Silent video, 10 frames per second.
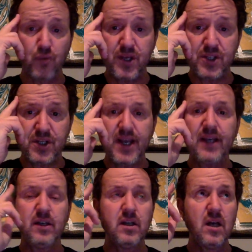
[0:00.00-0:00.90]

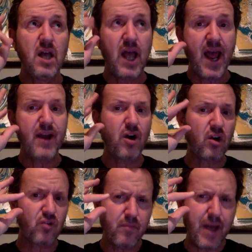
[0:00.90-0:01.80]
reasoning and our
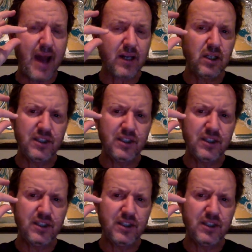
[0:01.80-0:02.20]
grammatical